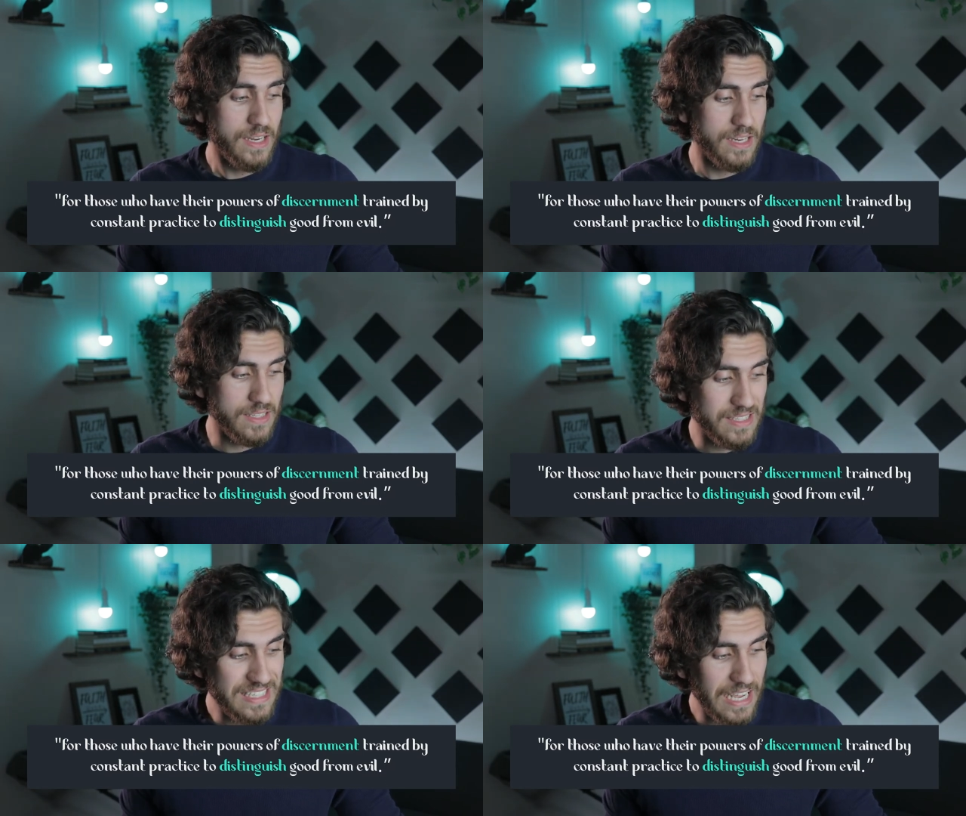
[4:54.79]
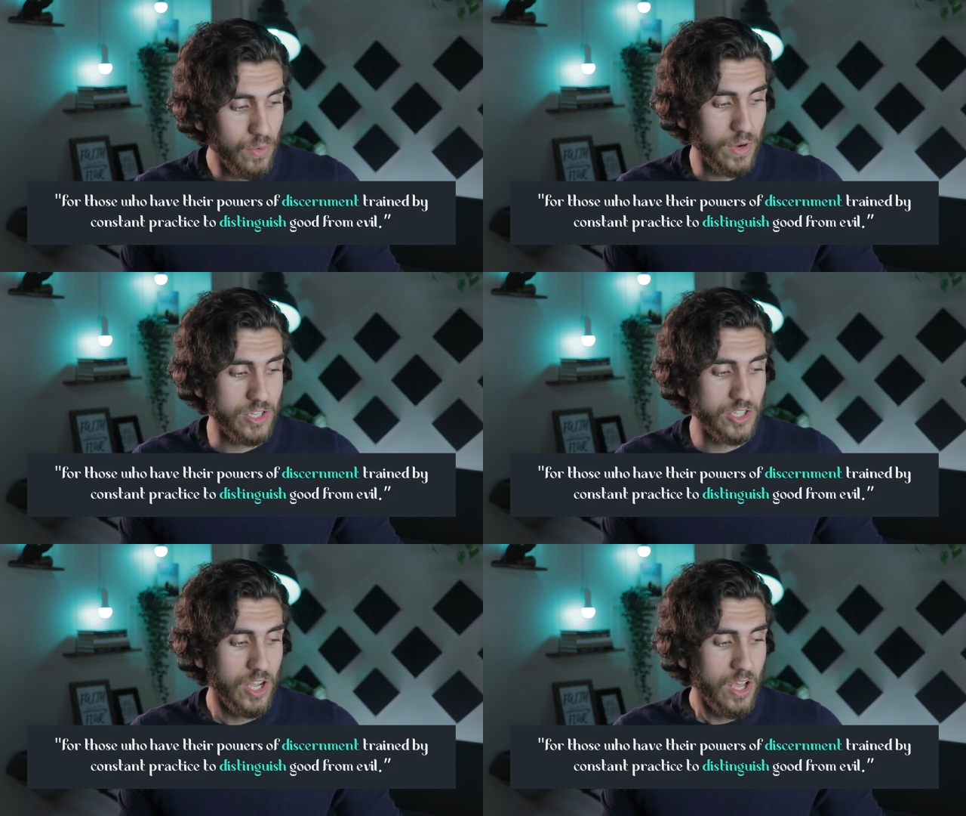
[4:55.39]
to
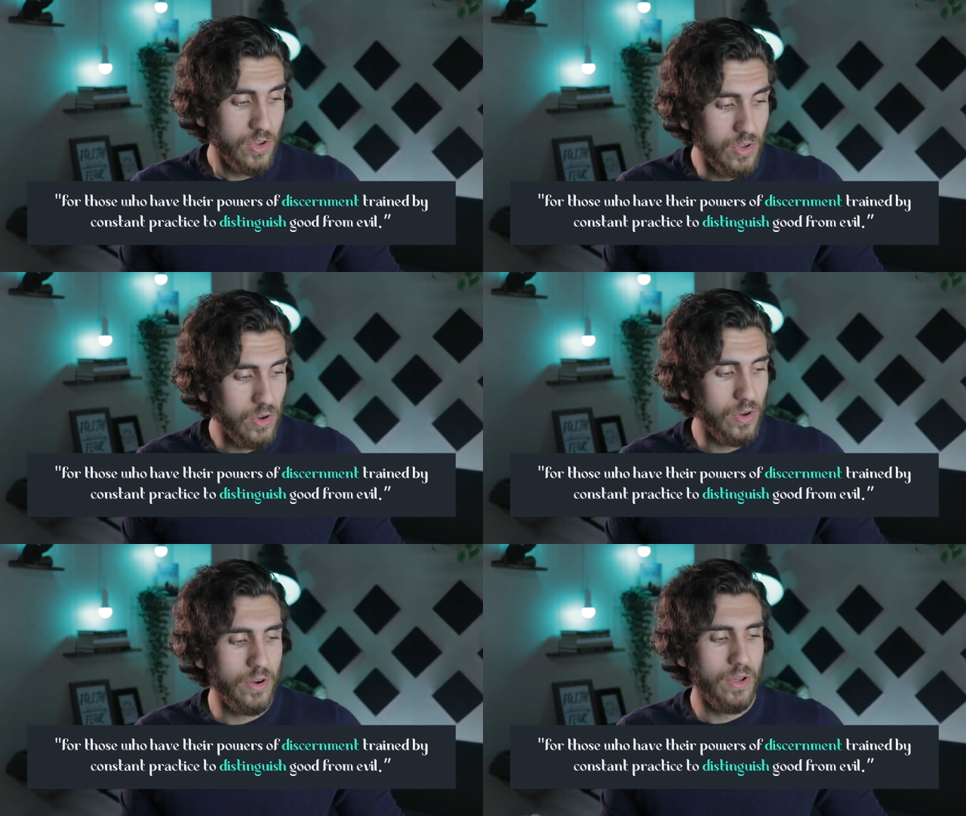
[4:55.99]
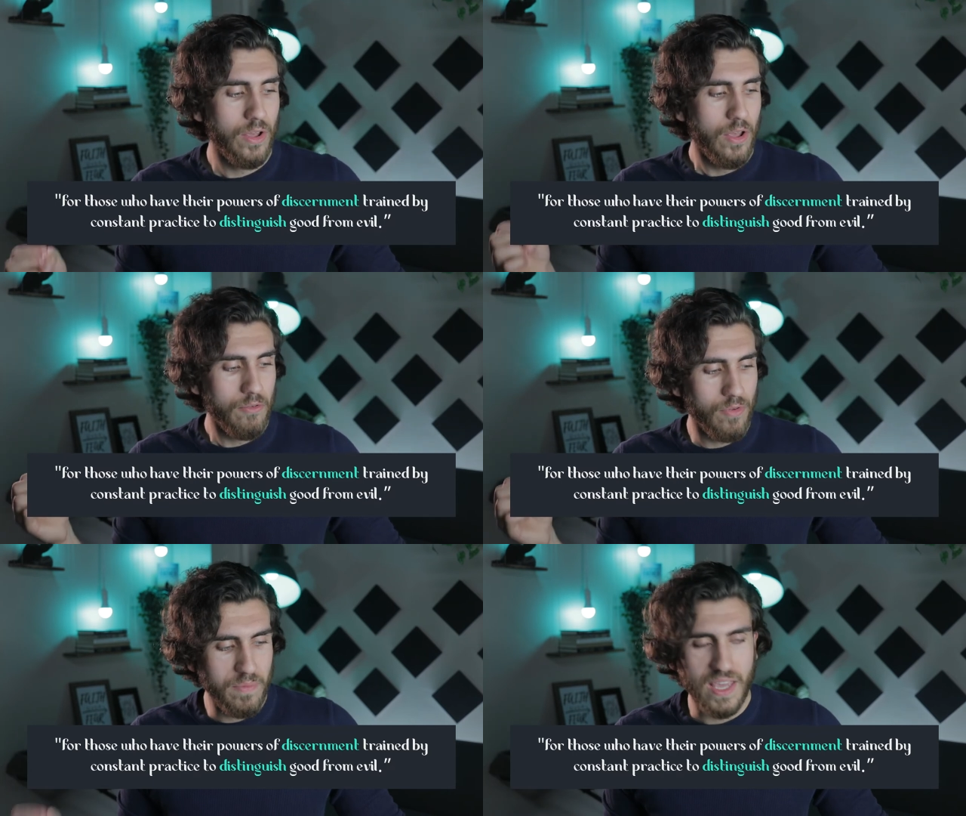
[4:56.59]
distinguish good
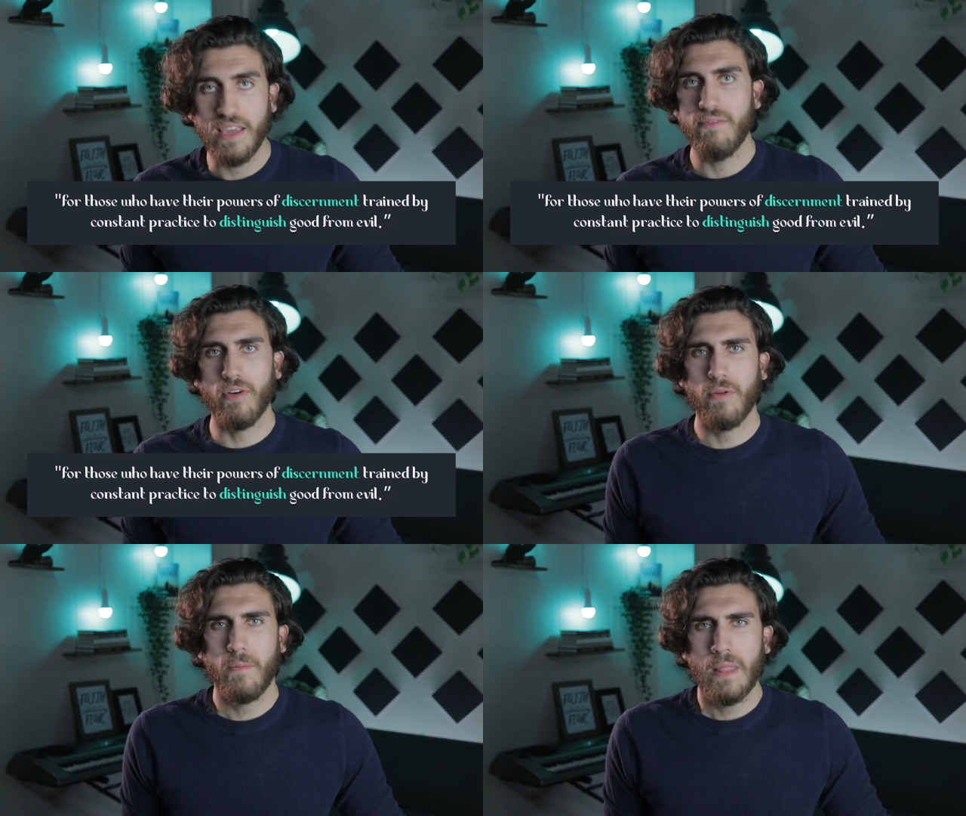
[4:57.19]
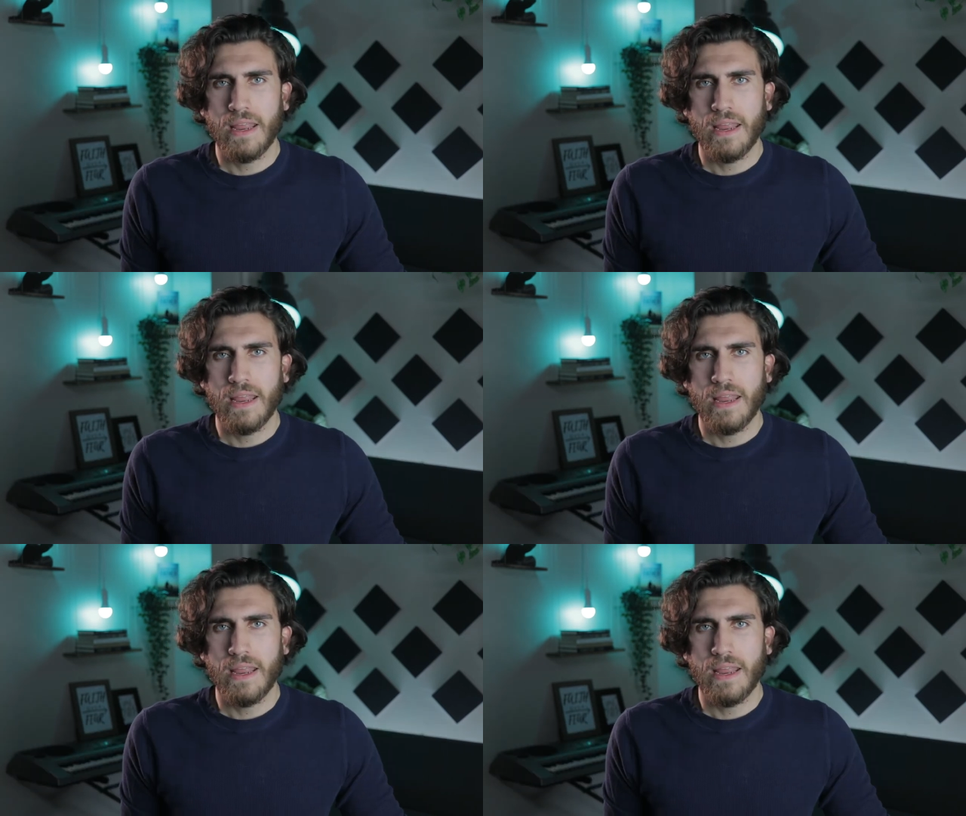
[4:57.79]
from evil.